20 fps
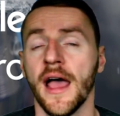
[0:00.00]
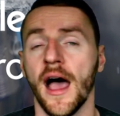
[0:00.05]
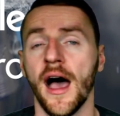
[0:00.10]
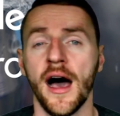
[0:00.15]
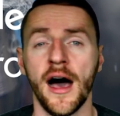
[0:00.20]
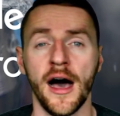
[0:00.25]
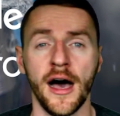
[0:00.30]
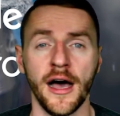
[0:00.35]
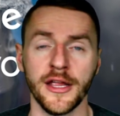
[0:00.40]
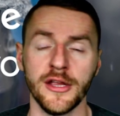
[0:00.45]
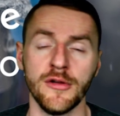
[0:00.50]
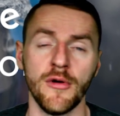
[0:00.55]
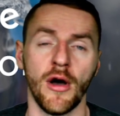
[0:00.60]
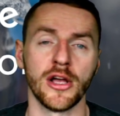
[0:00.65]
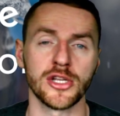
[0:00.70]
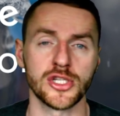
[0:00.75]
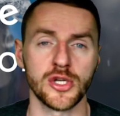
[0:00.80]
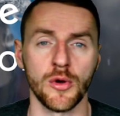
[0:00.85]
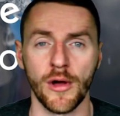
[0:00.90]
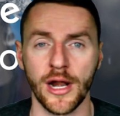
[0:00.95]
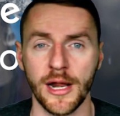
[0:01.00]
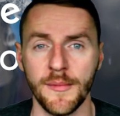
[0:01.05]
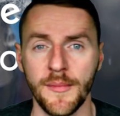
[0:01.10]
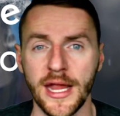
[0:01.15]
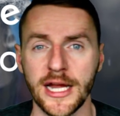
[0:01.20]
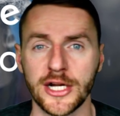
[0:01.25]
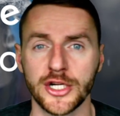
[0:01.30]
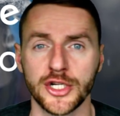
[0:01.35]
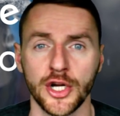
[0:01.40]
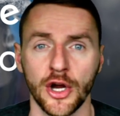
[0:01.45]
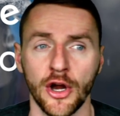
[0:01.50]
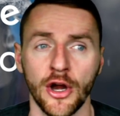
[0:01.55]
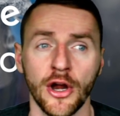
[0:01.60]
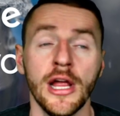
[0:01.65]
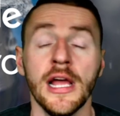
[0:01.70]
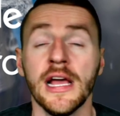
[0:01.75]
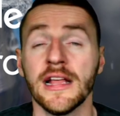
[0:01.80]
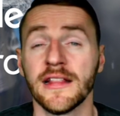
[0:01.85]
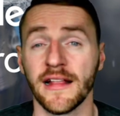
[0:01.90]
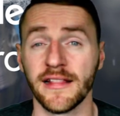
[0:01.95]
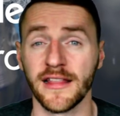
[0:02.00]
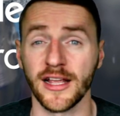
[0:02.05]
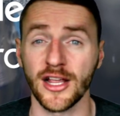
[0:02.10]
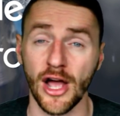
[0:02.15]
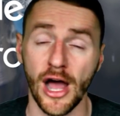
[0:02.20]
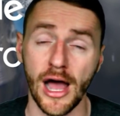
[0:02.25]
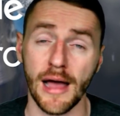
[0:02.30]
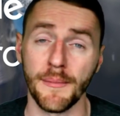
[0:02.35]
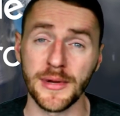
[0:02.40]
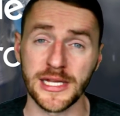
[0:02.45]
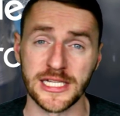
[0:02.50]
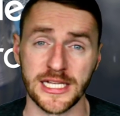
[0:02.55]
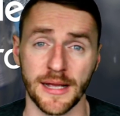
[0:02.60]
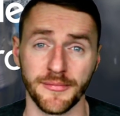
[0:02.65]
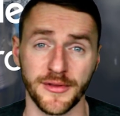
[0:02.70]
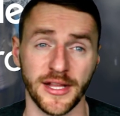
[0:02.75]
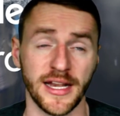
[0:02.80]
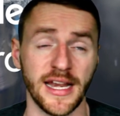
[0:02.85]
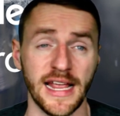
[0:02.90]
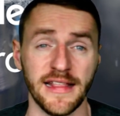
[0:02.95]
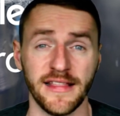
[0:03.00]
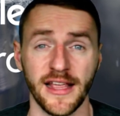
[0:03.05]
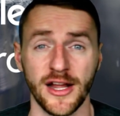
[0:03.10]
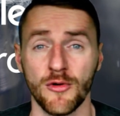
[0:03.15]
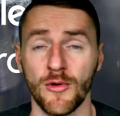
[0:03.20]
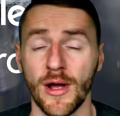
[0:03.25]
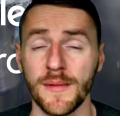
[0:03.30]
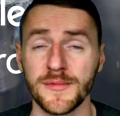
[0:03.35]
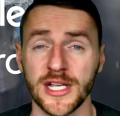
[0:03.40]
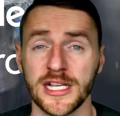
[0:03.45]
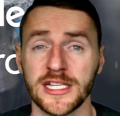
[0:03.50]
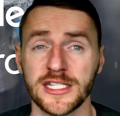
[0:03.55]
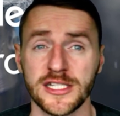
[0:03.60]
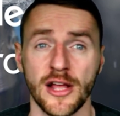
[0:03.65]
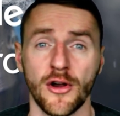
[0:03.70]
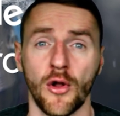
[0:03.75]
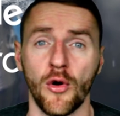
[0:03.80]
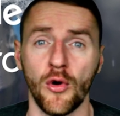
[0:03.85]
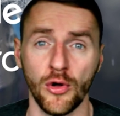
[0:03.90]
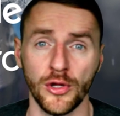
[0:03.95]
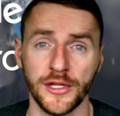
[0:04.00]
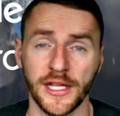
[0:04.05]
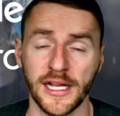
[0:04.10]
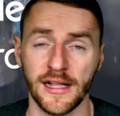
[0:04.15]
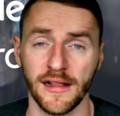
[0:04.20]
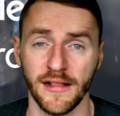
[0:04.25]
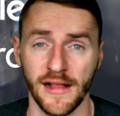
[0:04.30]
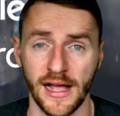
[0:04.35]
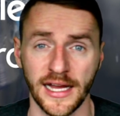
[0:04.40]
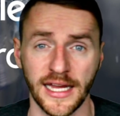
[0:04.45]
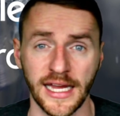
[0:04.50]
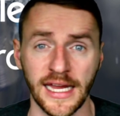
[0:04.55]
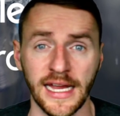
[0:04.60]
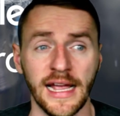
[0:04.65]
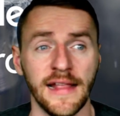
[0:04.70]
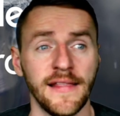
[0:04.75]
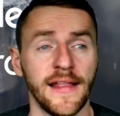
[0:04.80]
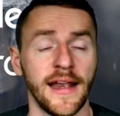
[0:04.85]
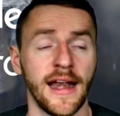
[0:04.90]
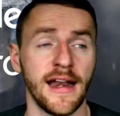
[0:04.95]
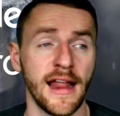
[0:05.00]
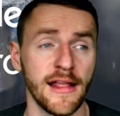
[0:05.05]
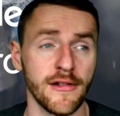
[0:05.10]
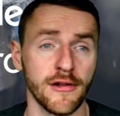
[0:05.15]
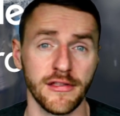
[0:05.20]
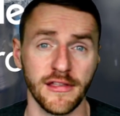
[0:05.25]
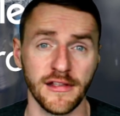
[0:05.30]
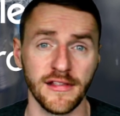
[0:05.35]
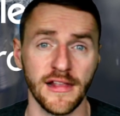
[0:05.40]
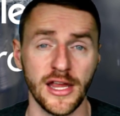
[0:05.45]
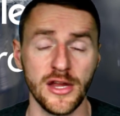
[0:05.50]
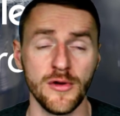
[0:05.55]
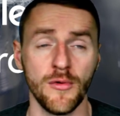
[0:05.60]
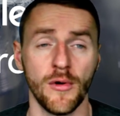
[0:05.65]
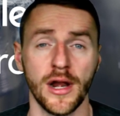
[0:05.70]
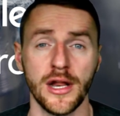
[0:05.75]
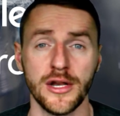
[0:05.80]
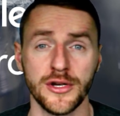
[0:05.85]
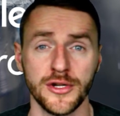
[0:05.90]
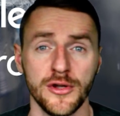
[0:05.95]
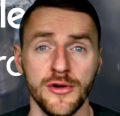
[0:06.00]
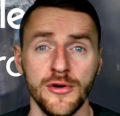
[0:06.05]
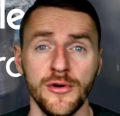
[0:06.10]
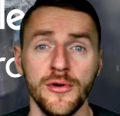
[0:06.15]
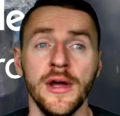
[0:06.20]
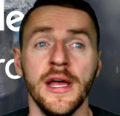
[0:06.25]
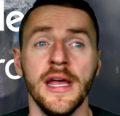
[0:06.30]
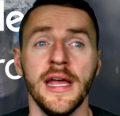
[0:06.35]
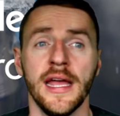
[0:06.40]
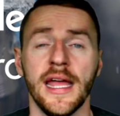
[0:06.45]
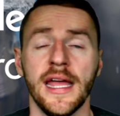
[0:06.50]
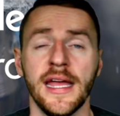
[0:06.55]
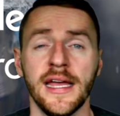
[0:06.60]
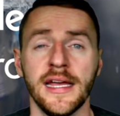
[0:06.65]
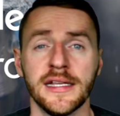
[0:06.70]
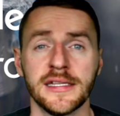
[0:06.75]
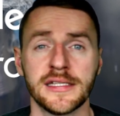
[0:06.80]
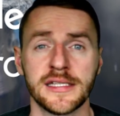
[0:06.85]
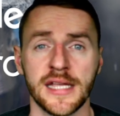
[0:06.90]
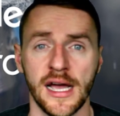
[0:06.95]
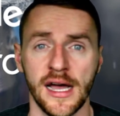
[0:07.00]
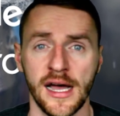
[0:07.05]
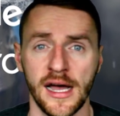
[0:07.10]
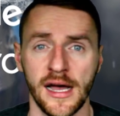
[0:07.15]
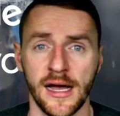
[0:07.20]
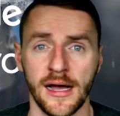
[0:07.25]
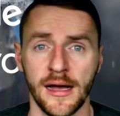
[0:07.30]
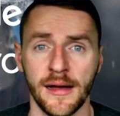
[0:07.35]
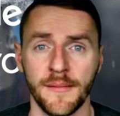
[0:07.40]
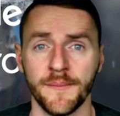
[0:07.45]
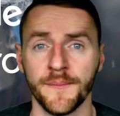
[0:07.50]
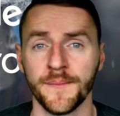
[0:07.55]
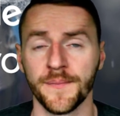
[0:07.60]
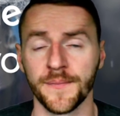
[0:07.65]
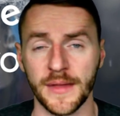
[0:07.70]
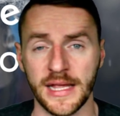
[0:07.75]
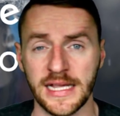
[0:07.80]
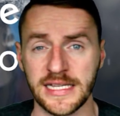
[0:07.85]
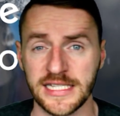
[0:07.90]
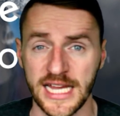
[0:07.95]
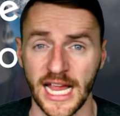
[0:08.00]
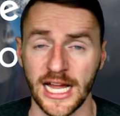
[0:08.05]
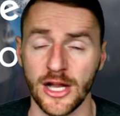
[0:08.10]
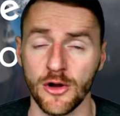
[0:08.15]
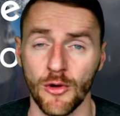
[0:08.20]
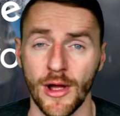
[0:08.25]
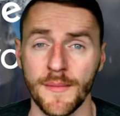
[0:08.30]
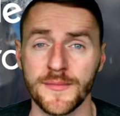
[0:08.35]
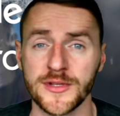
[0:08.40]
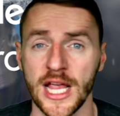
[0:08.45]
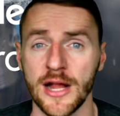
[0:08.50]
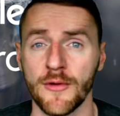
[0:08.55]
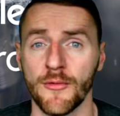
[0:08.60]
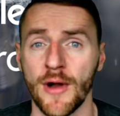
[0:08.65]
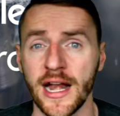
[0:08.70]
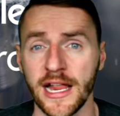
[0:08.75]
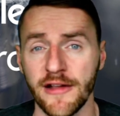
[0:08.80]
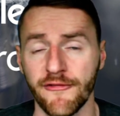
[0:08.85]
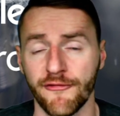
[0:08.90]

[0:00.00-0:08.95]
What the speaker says: You also want to make sure that the copy's up to date, that your website's not old and clunky. And then another thing that you want to do is get your website ready